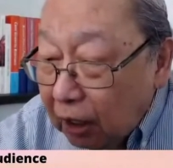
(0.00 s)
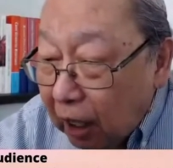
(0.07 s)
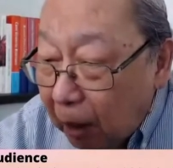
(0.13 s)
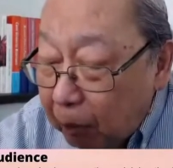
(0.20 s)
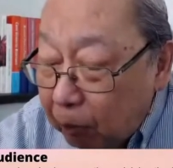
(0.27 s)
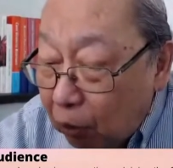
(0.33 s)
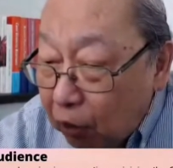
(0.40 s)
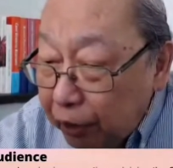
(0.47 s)

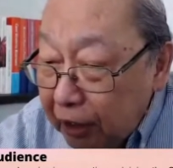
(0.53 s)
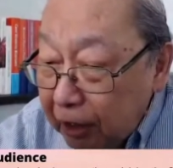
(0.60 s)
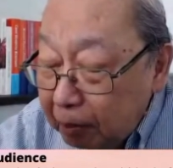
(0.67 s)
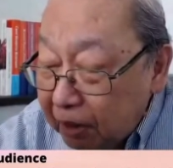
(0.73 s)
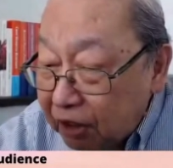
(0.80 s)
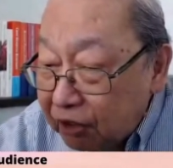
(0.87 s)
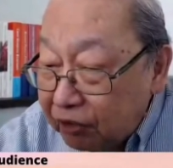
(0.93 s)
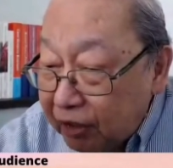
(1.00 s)
avoiding
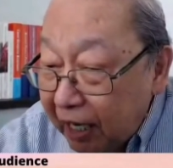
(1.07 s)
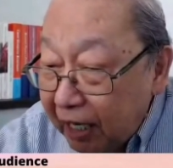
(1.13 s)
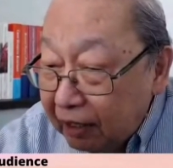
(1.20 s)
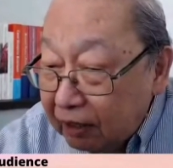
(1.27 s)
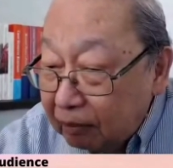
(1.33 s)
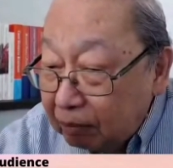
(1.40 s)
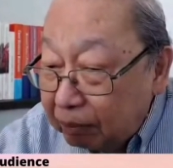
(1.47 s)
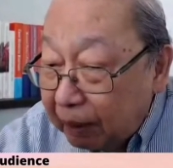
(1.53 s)

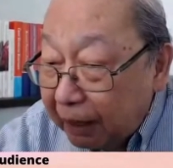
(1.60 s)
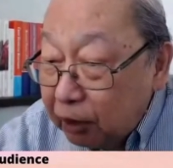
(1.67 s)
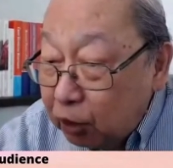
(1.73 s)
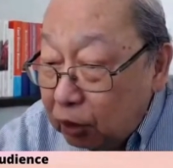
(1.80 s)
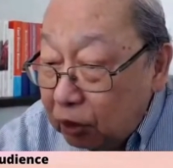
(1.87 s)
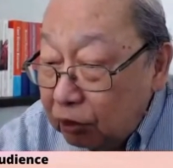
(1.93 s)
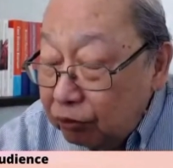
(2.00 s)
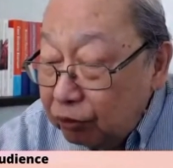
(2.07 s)
mistake
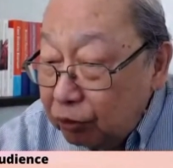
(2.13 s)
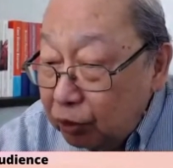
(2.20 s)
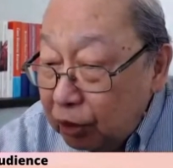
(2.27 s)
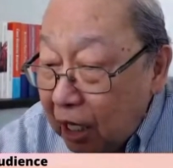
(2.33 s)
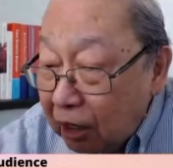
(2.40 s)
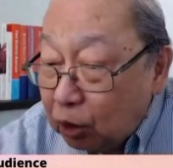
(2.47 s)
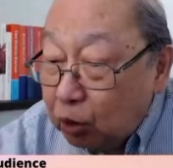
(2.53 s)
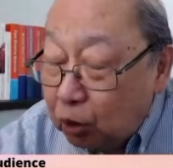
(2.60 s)
by
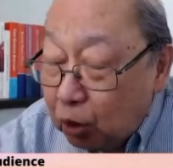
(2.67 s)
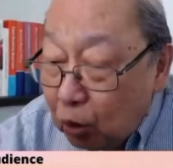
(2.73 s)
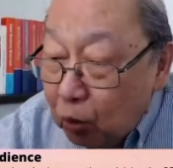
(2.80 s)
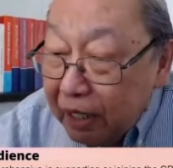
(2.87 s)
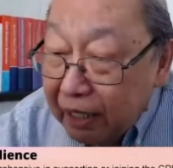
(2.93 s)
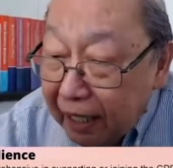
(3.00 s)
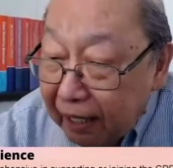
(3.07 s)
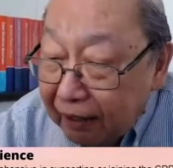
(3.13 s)
not
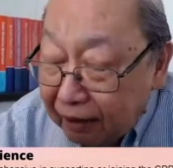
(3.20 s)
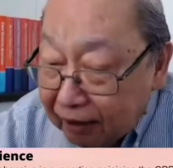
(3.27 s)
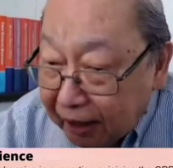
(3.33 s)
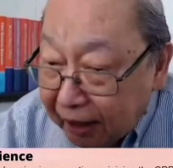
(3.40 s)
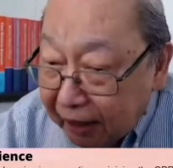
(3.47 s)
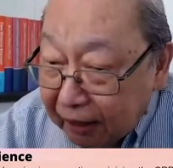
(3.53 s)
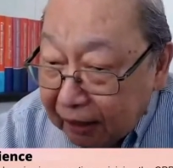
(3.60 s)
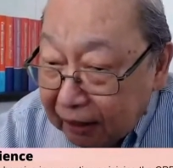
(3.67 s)
doing
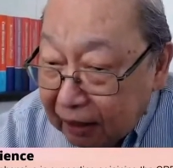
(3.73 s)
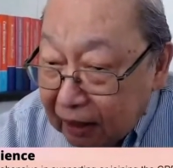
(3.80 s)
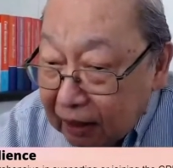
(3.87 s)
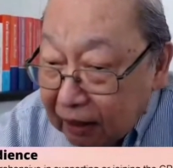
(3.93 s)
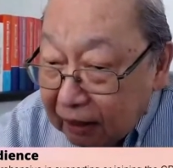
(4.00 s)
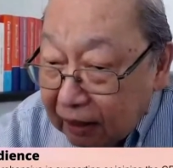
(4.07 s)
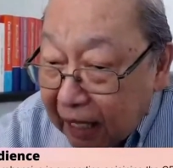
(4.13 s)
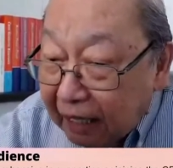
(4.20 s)
anything.
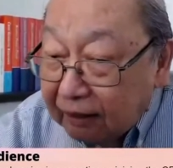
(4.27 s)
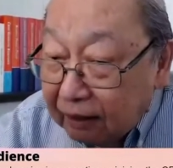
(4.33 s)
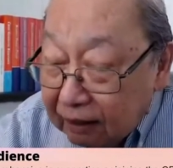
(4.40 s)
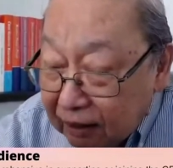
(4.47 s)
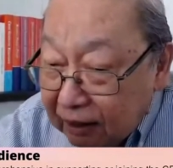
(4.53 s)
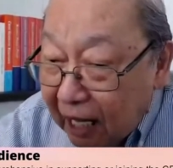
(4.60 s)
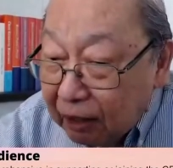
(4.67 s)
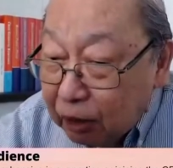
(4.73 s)
That
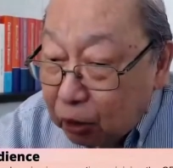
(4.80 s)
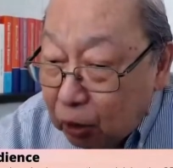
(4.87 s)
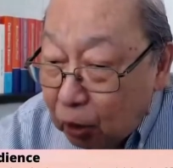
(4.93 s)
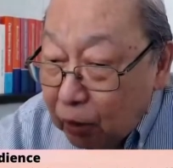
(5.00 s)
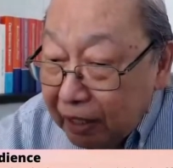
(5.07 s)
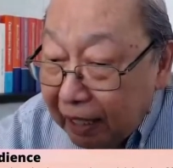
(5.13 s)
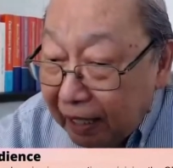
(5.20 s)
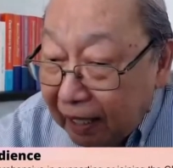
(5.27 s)
not
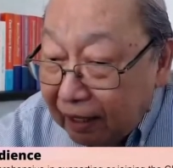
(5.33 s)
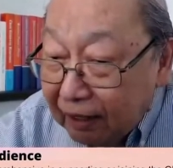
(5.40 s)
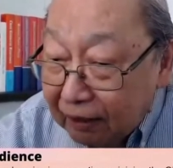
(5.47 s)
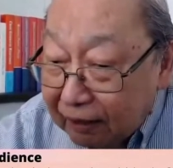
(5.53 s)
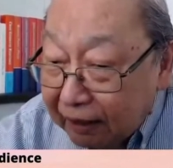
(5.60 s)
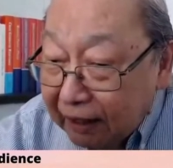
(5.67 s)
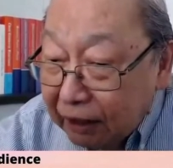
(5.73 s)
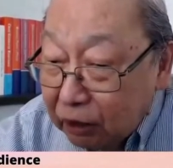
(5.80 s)
doing
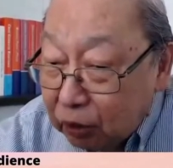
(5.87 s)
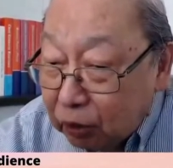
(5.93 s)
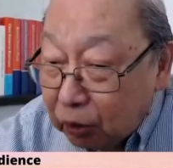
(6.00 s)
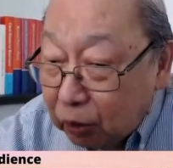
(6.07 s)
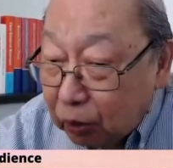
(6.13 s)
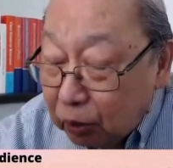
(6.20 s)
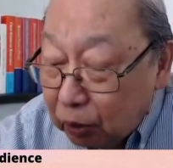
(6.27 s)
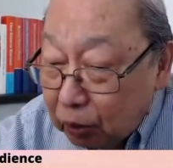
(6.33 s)
anything
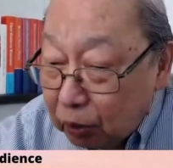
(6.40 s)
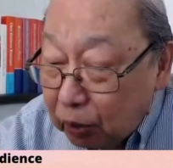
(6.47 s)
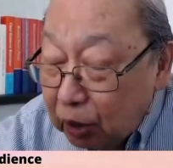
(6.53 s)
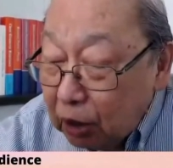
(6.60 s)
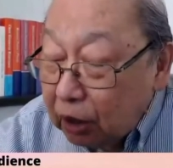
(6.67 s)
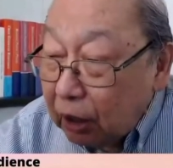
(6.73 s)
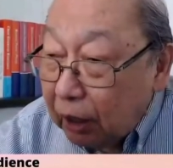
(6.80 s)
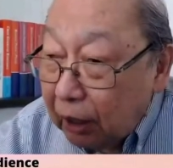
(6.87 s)
to
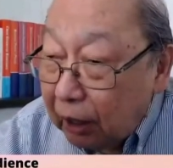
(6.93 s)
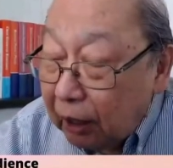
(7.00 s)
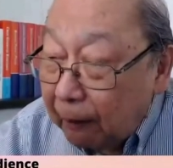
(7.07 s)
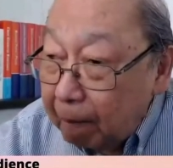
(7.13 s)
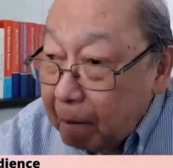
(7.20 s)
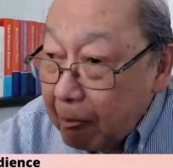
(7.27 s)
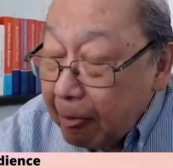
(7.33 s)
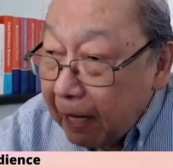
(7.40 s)

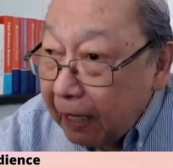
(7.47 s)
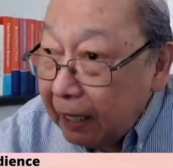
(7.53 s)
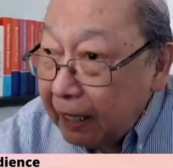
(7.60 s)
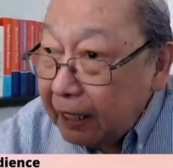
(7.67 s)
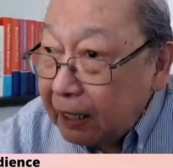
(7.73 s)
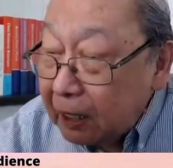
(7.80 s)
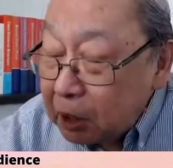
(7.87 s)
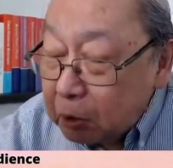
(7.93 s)

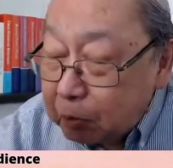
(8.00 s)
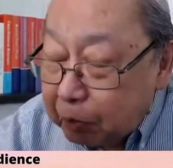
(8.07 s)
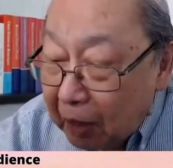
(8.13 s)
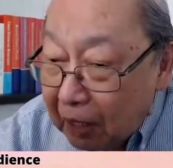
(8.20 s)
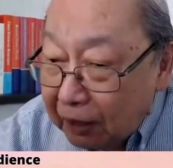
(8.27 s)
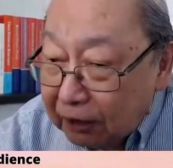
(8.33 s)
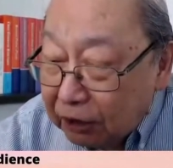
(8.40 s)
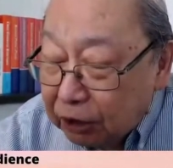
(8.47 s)
in
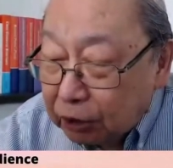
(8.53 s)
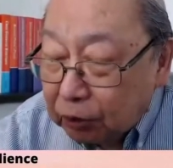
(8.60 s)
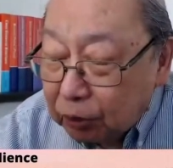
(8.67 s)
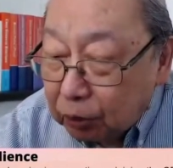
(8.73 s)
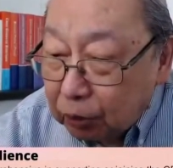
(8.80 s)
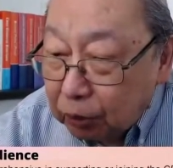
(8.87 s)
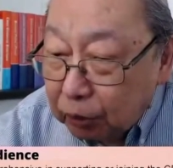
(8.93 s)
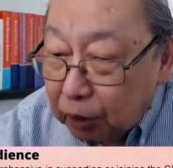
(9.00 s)
response
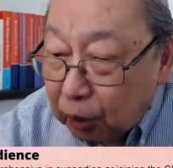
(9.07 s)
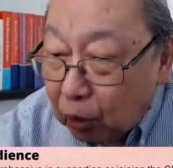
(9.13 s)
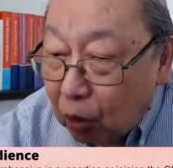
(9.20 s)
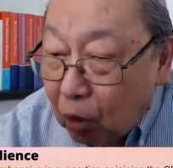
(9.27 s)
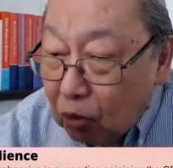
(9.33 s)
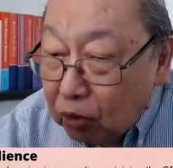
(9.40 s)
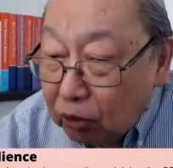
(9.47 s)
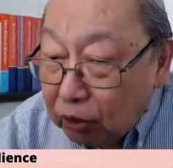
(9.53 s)
to the
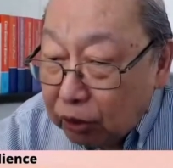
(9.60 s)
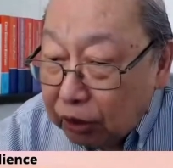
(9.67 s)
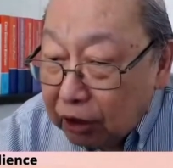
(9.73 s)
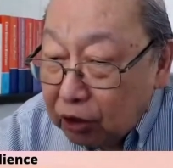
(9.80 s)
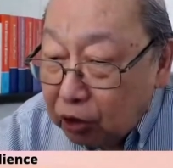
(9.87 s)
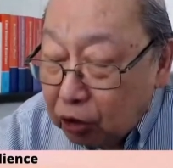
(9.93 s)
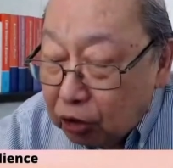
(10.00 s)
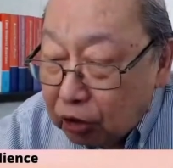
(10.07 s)
wrongs
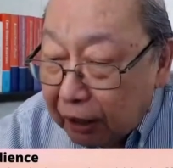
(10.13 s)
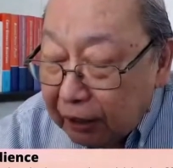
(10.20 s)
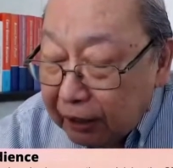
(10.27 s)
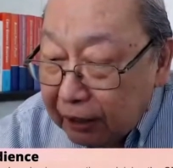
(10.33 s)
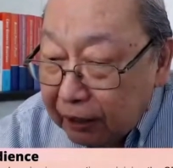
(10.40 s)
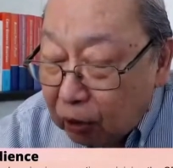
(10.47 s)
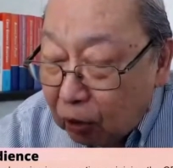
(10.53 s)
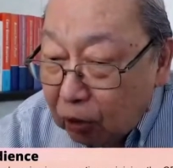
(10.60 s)
in
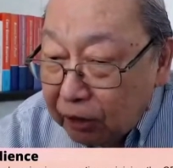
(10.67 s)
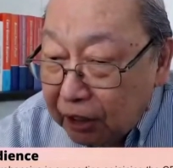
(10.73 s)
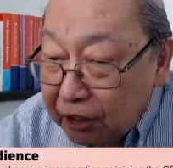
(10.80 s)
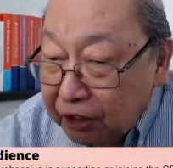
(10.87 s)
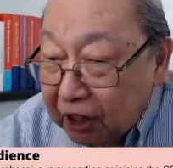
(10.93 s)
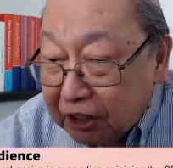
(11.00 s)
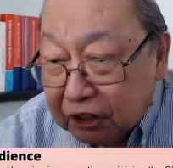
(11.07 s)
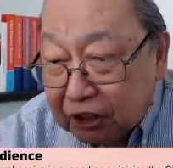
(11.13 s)
society or the
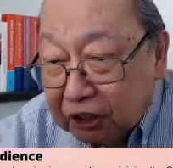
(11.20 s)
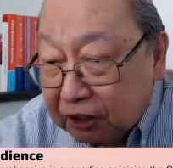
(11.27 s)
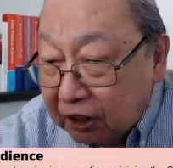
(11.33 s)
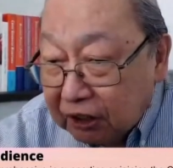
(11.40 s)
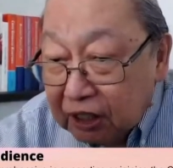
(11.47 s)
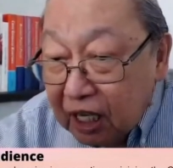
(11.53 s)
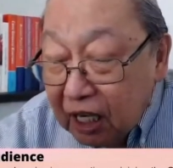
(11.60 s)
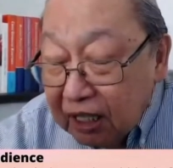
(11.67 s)

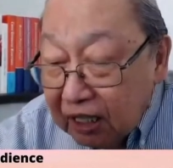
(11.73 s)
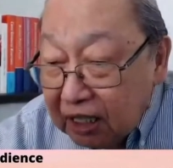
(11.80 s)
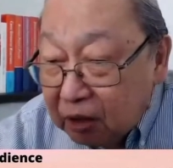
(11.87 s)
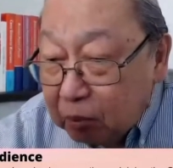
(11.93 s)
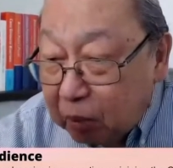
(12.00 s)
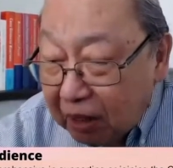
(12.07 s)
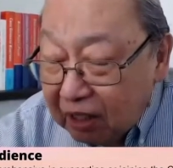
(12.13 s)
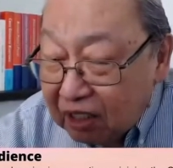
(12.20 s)
injustices is
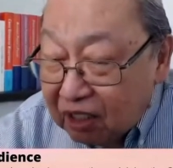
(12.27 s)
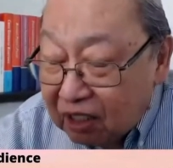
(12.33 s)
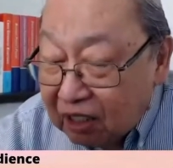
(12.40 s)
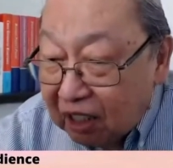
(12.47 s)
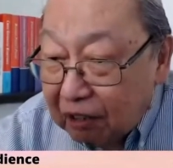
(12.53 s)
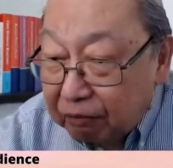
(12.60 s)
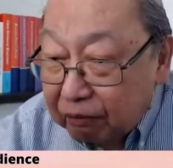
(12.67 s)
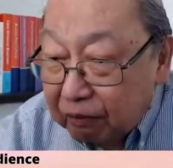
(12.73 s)
by
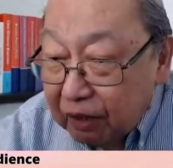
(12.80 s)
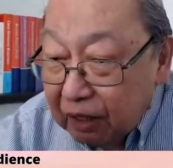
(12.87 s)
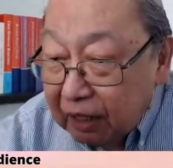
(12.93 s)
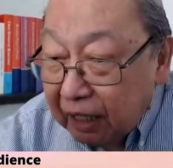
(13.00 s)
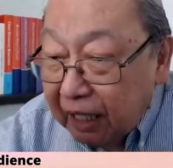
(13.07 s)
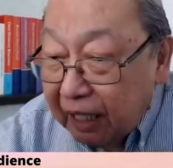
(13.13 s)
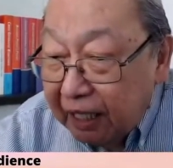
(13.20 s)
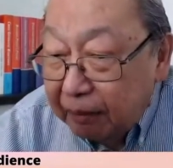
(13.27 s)
itself
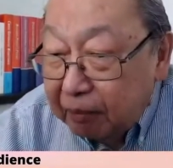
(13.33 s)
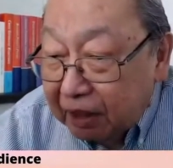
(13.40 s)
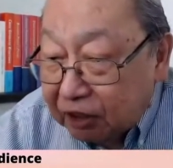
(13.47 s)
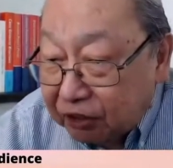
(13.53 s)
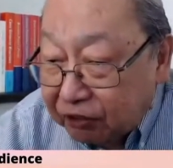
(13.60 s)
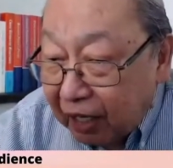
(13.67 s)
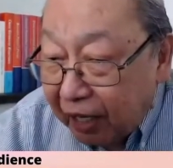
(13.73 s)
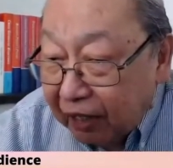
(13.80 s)
a
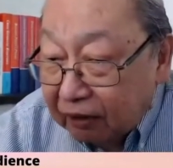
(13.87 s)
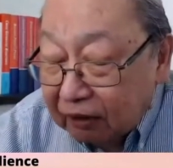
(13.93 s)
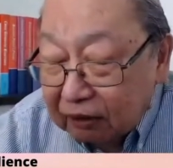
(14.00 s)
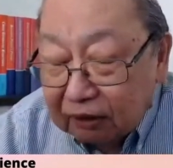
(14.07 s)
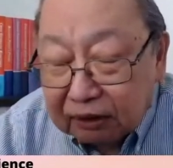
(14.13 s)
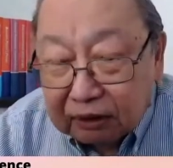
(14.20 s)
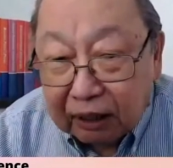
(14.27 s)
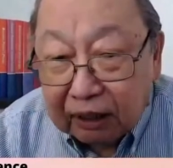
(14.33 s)
mistake.
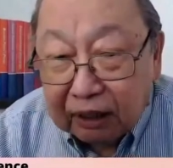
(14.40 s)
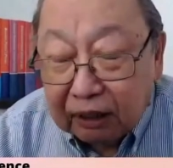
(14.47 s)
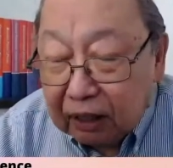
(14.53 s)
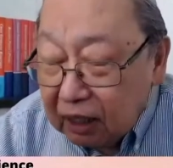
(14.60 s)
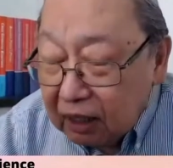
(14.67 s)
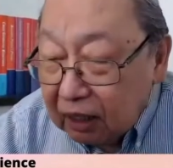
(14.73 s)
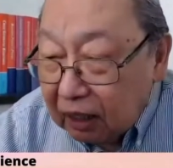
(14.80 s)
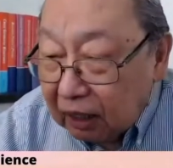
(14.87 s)

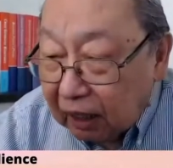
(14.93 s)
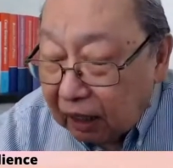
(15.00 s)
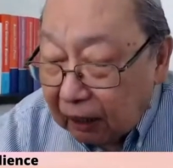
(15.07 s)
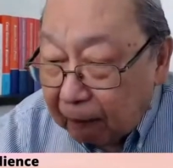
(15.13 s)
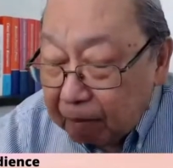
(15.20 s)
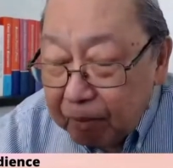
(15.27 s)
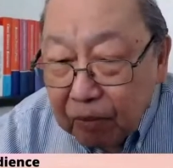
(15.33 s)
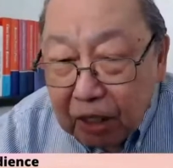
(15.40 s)

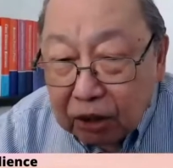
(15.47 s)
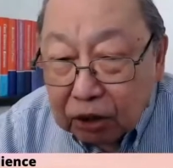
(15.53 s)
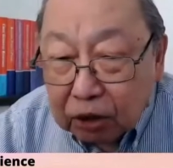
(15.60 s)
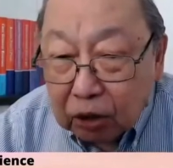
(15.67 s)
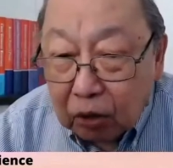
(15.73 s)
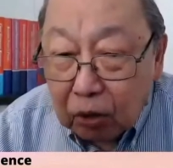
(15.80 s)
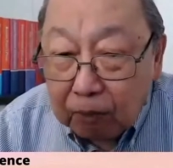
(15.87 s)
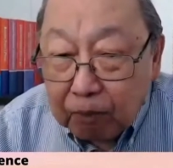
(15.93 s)
It